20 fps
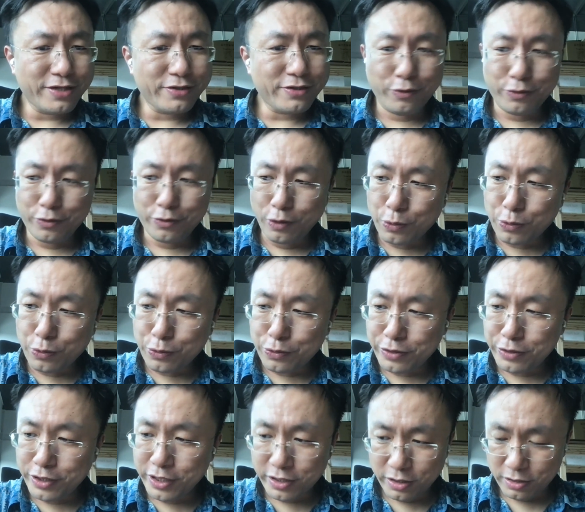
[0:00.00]
Ant or
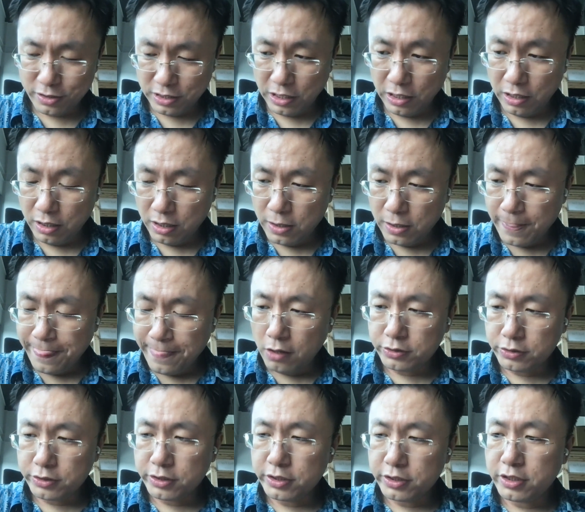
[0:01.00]
create
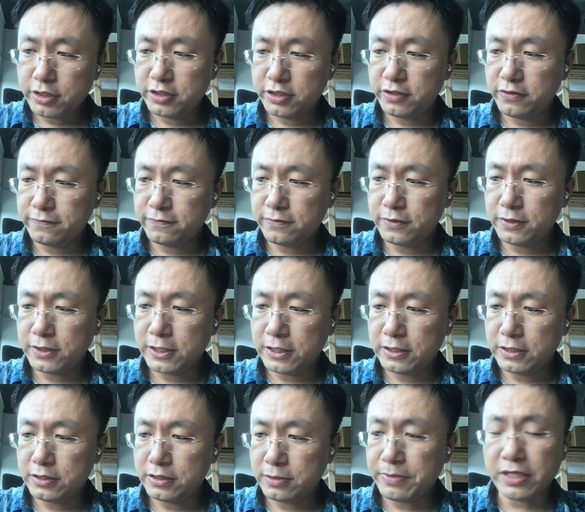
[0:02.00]
alternatives.
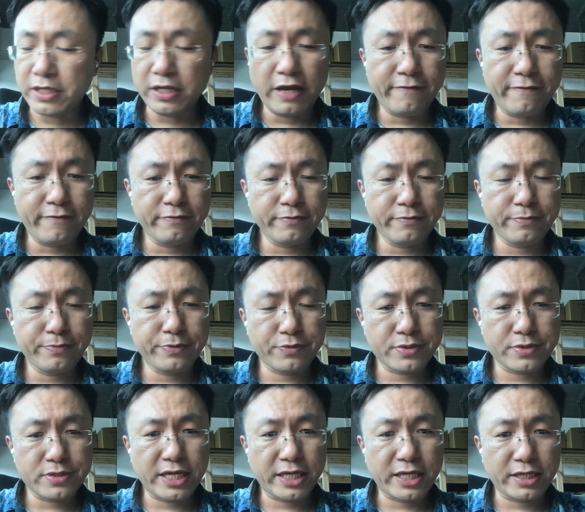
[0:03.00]
And but
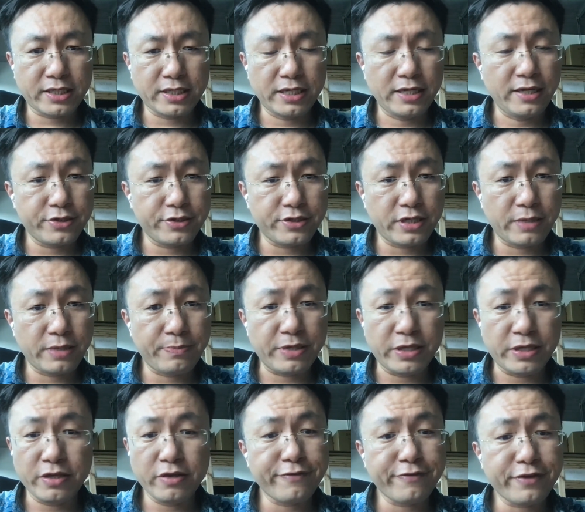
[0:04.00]
everybody was like alert. I
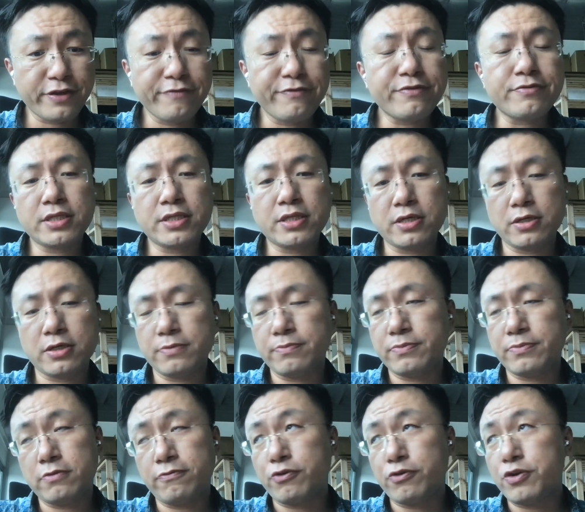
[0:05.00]
mean, even you see that,
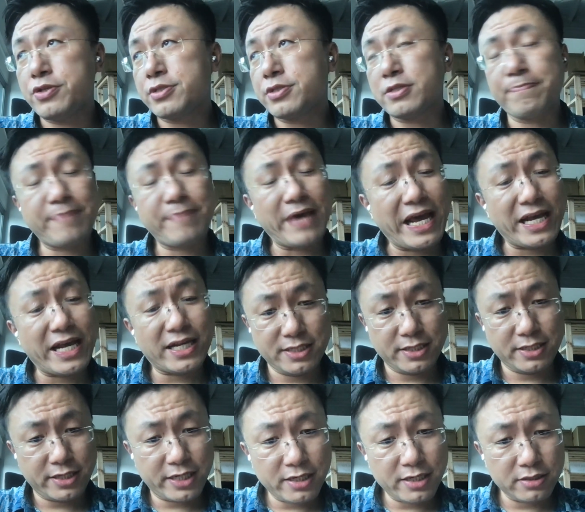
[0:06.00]
I mean, for instance, the
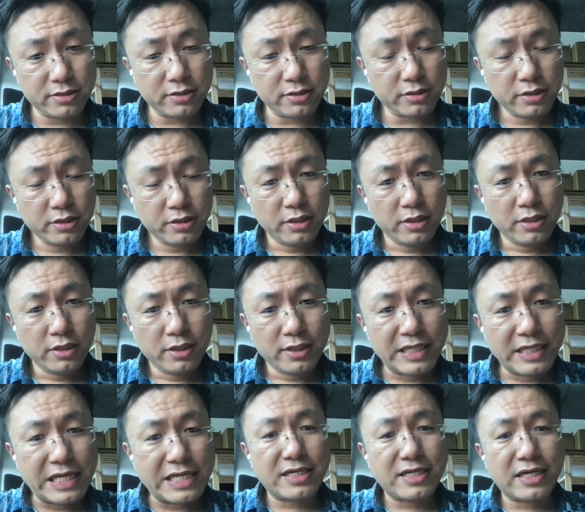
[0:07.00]
banks in Thailand,
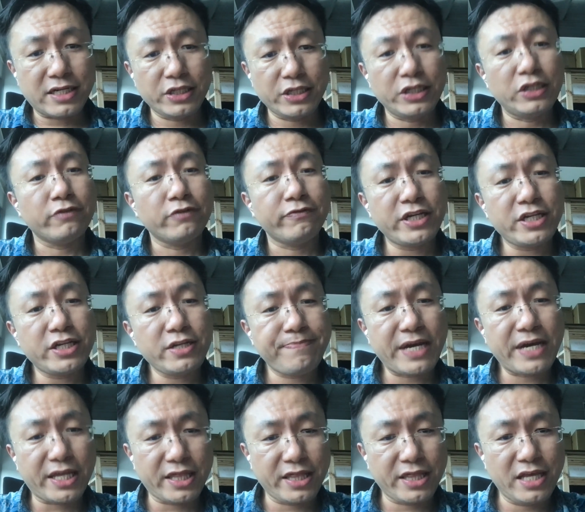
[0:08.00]
they started
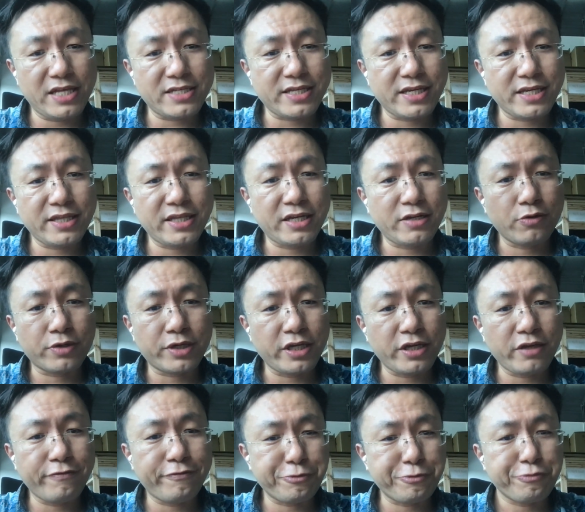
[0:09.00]
innovating back then, saying that
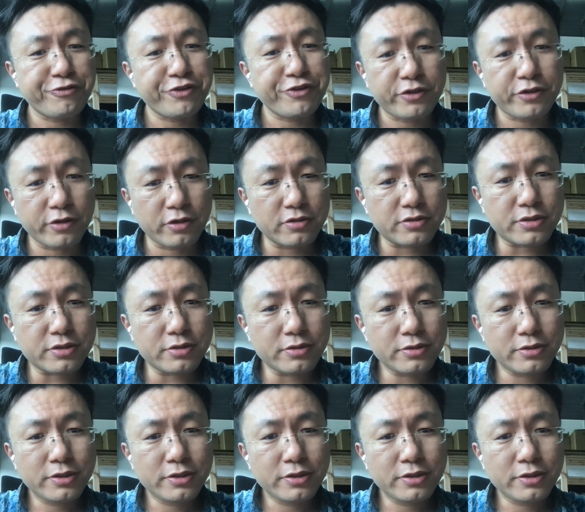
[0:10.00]
okay, if we don't,